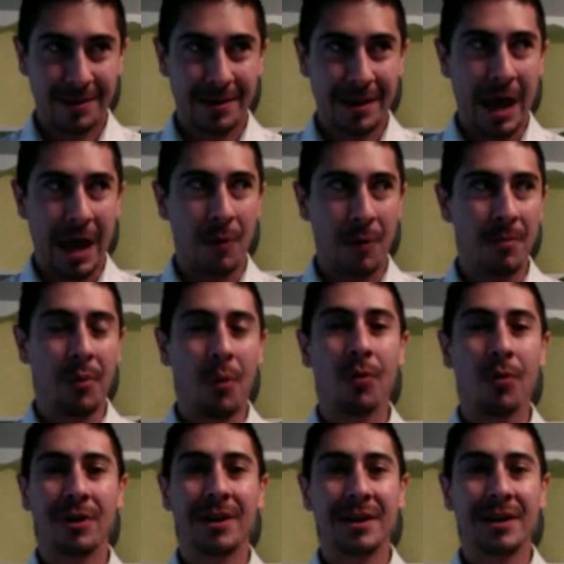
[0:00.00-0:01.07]
how
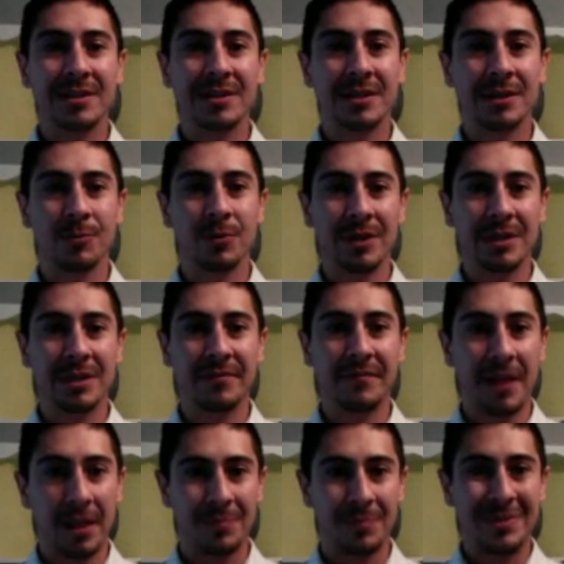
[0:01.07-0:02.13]
important it is to really
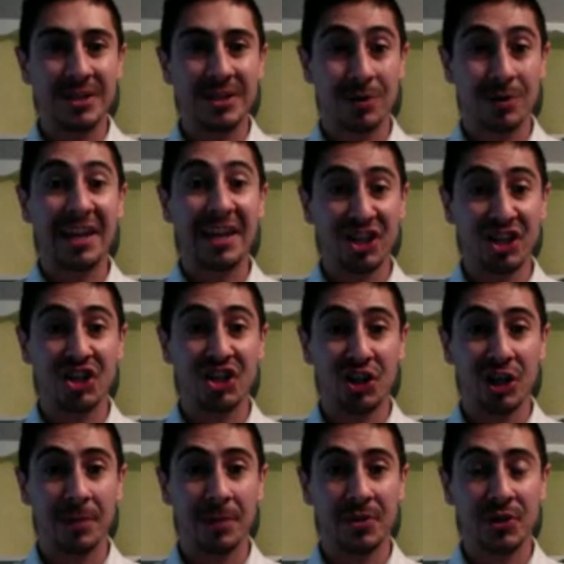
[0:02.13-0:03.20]
develop these
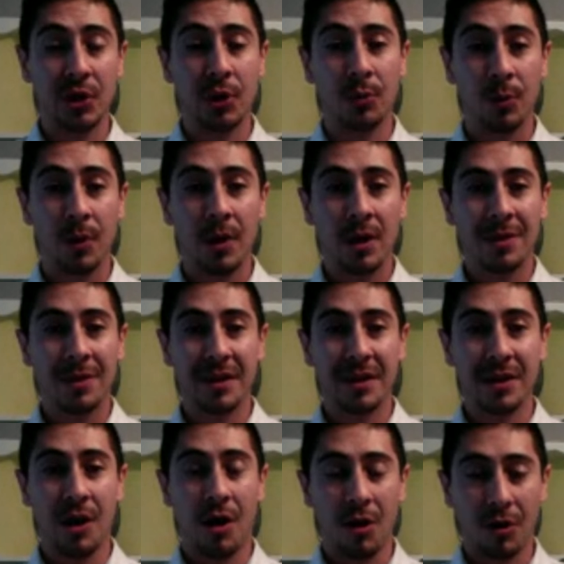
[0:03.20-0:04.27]
relationships. So
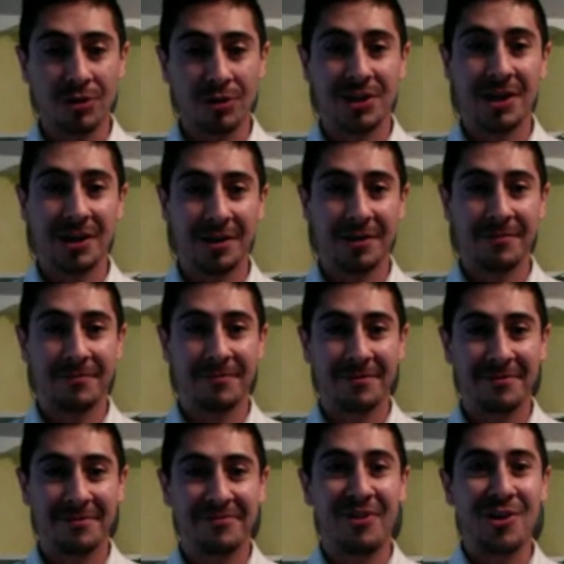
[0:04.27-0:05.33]
the art
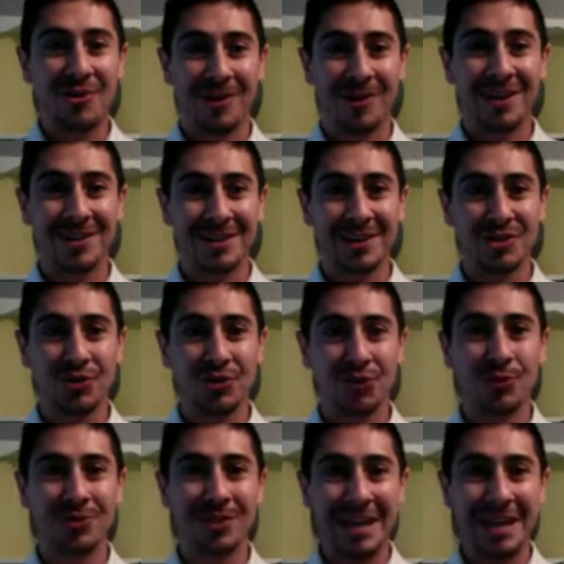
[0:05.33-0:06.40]
of fundraising
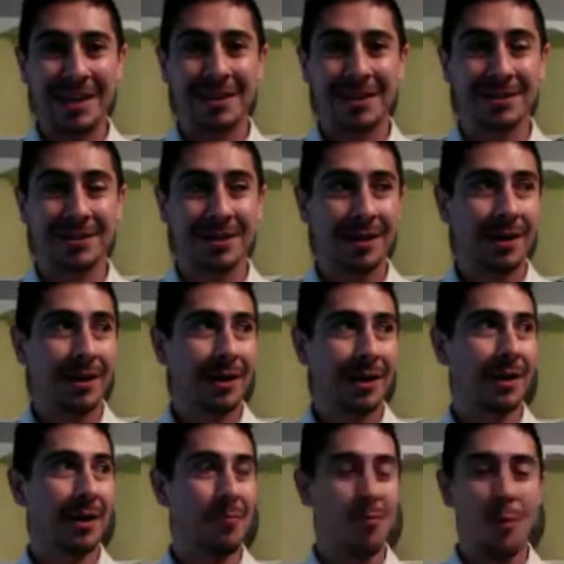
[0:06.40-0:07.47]
truly is
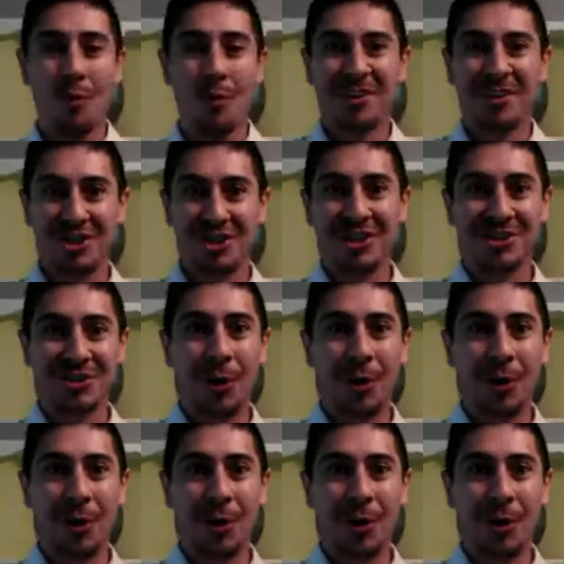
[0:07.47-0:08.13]
more than just